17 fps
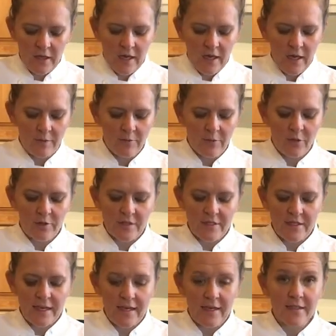on both
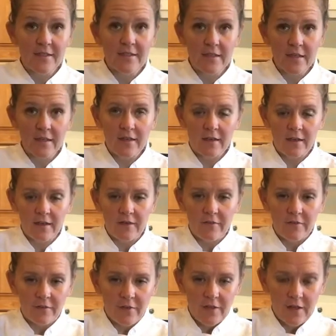sides
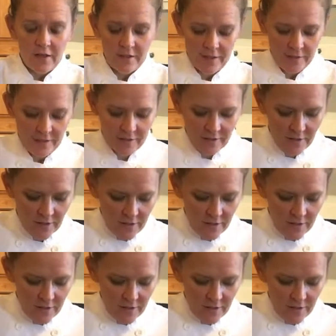of the onion.